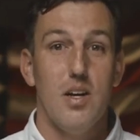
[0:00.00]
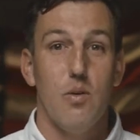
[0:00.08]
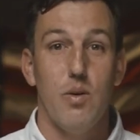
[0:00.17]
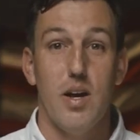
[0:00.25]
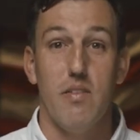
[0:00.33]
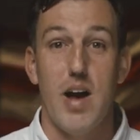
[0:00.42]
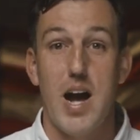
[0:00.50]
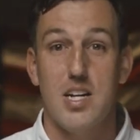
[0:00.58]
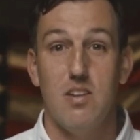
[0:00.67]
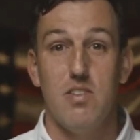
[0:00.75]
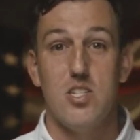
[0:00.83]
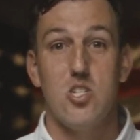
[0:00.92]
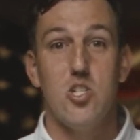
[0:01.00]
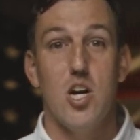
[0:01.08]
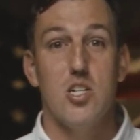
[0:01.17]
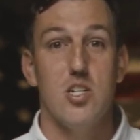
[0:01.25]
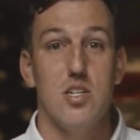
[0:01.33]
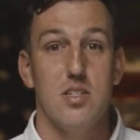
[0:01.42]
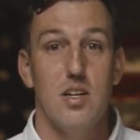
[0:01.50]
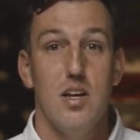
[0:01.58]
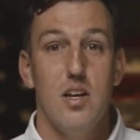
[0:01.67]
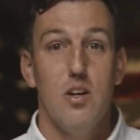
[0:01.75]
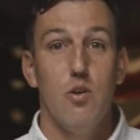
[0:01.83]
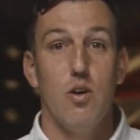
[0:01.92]
We have activist judges
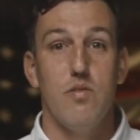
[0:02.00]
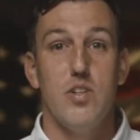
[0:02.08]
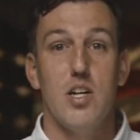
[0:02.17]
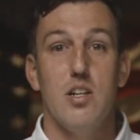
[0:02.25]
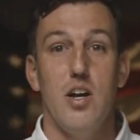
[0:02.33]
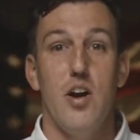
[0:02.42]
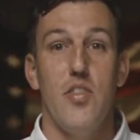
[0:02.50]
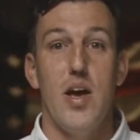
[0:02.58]
who have declared